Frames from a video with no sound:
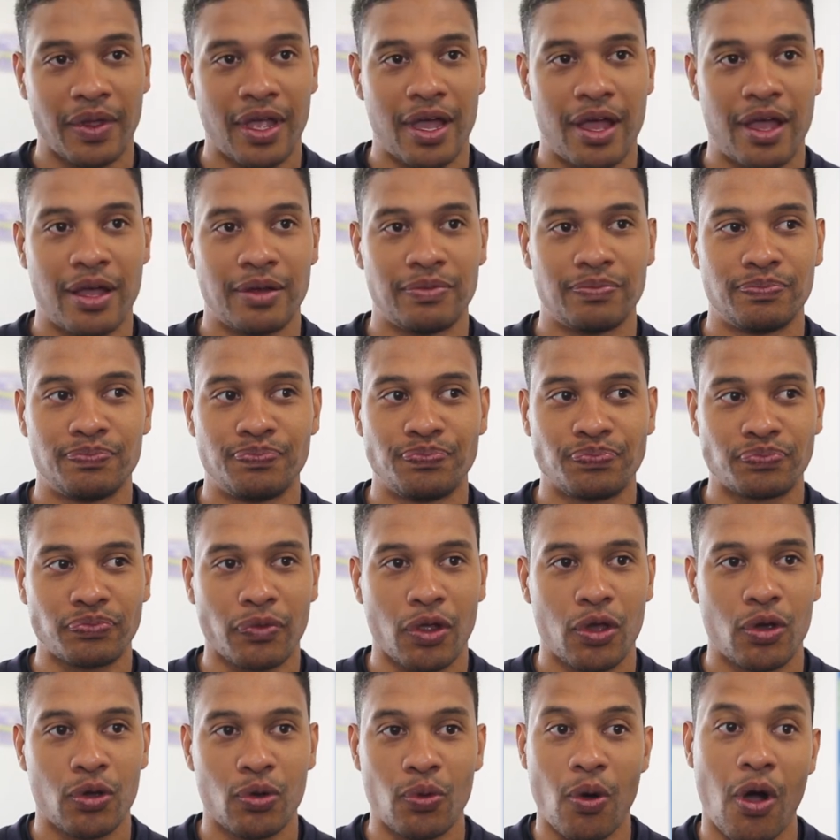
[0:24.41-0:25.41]
um,
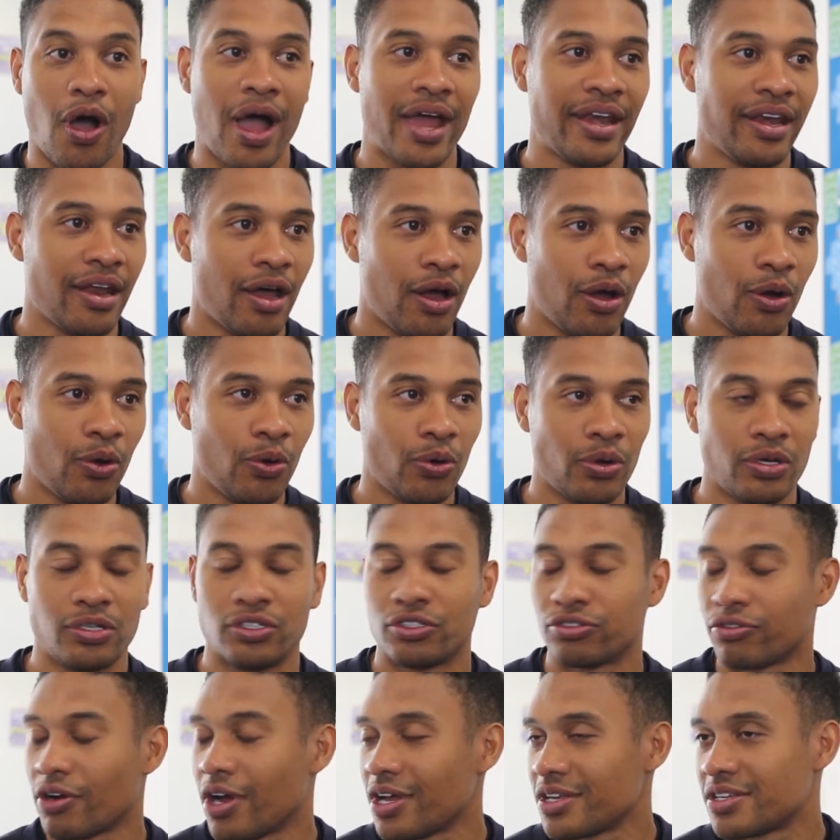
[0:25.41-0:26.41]
who I know
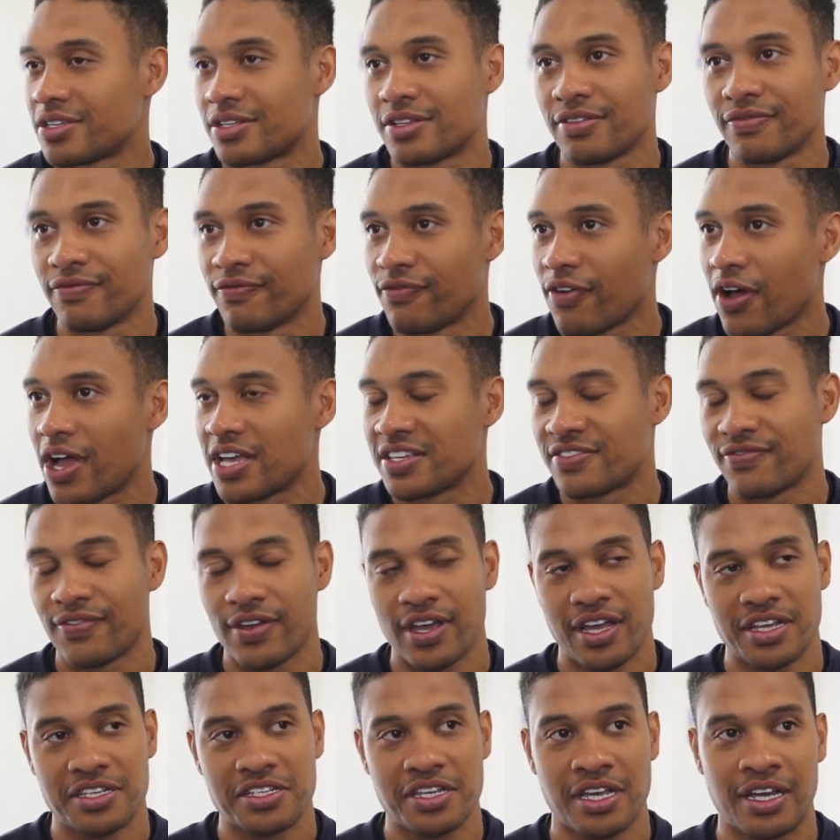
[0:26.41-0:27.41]
and trust, and vice
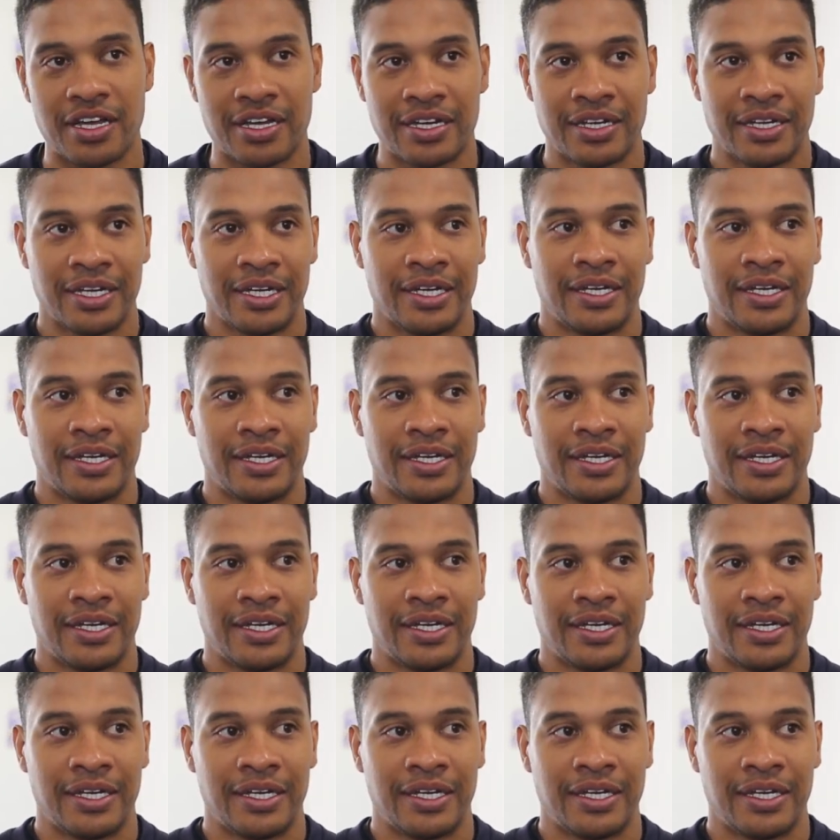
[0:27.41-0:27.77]
versa.